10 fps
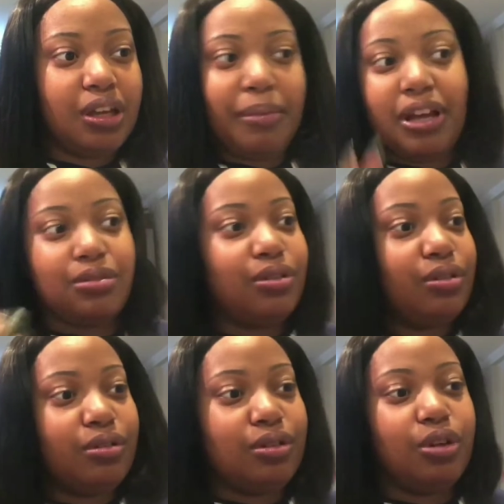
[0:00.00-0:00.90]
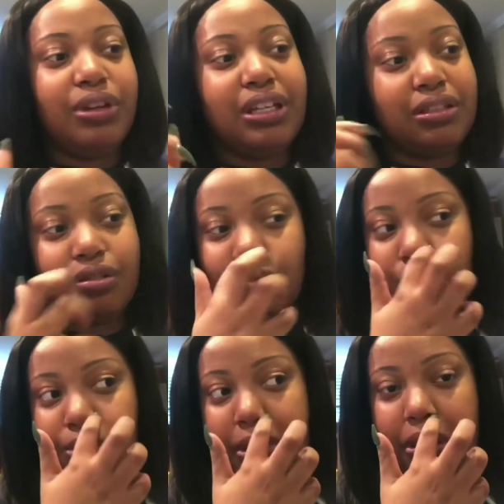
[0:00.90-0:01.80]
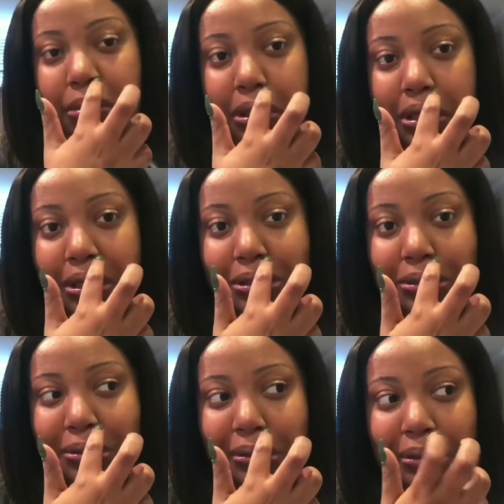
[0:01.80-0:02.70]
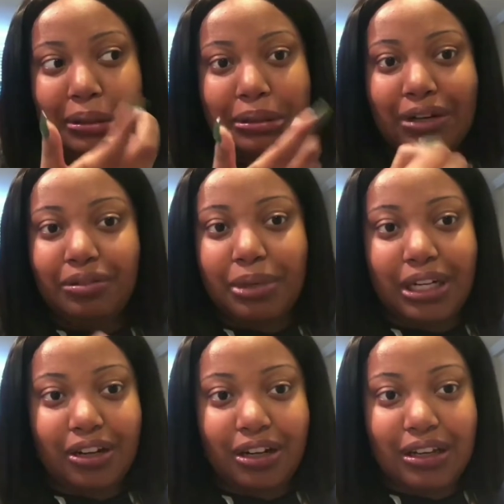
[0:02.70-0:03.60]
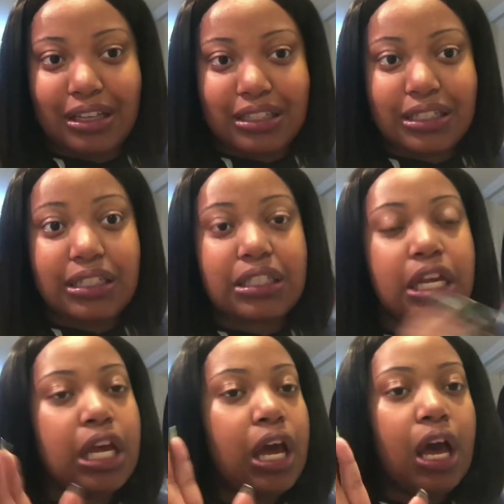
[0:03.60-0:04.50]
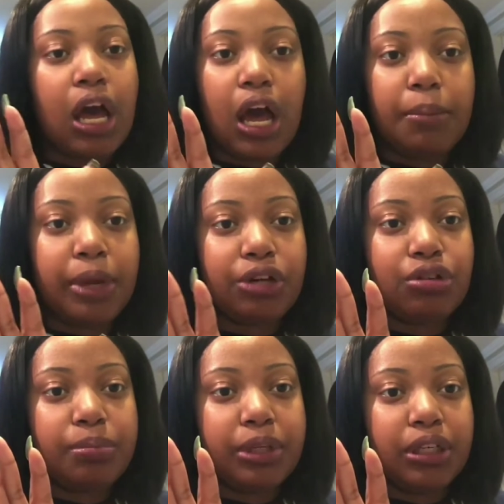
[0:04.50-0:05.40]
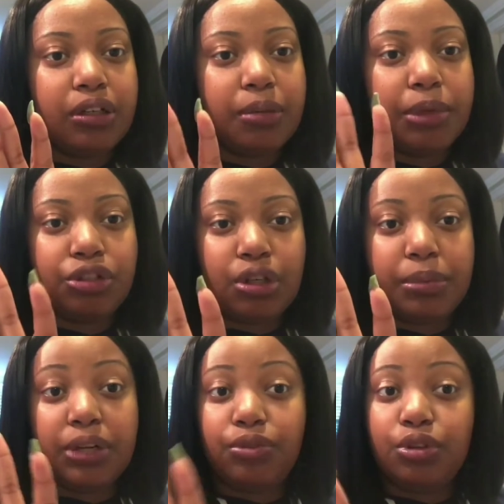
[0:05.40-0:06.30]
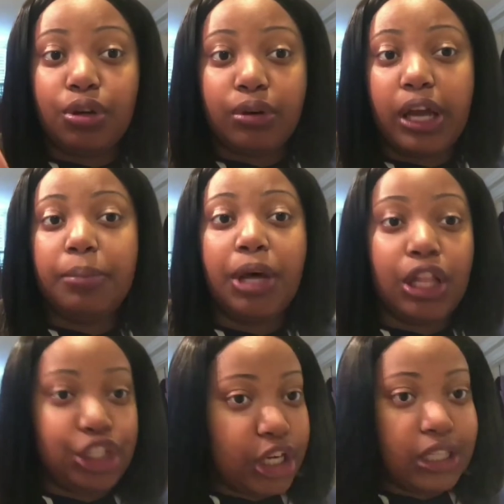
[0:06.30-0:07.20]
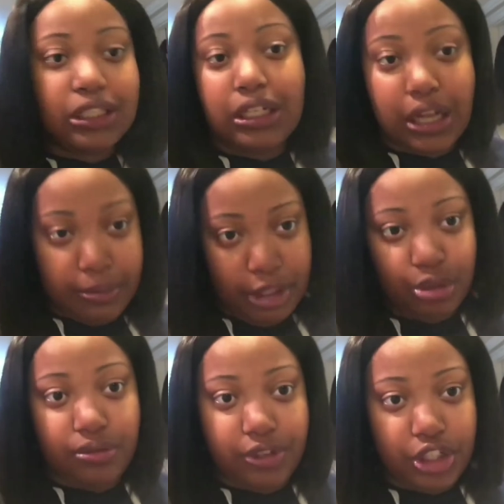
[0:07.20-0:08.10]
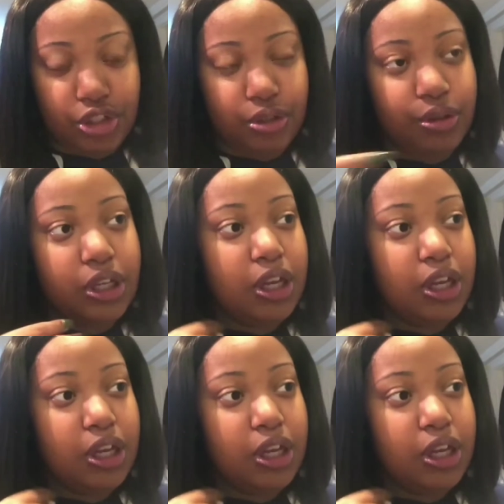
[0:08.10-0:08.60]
And might as well know he has his own Jamaican black castor oil, because everybody already has this. I'm not tripping. I'm not tripping. If you don't, I apologize. Did not mean to offend you.